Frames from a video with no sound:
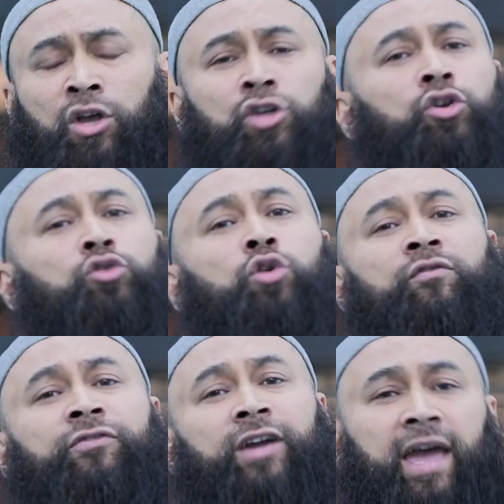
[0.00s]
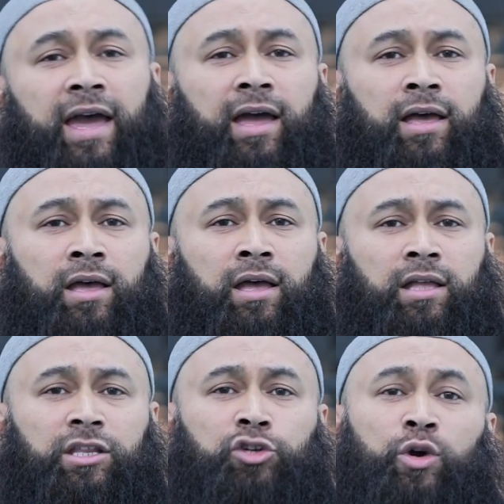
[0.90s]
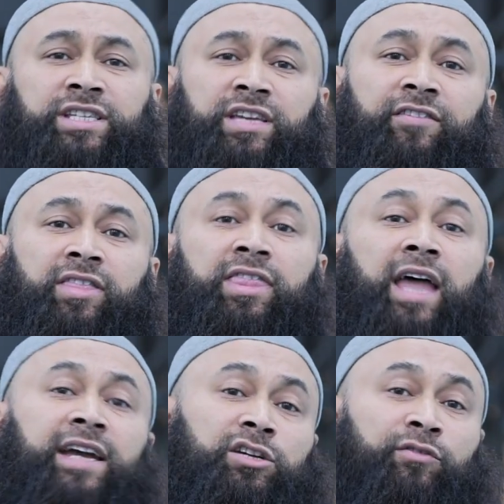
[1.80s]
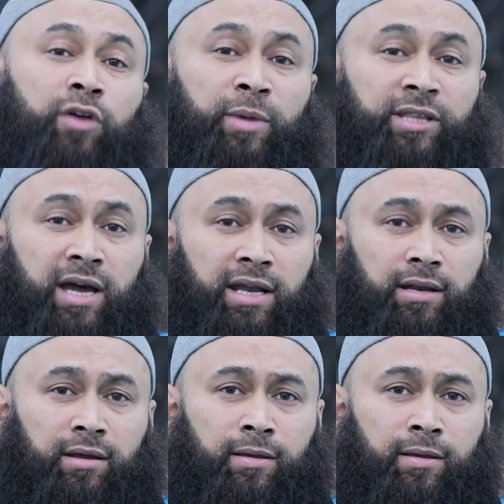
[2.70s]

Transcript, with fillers: So don't forget the twenty-seventh night of Ramadan.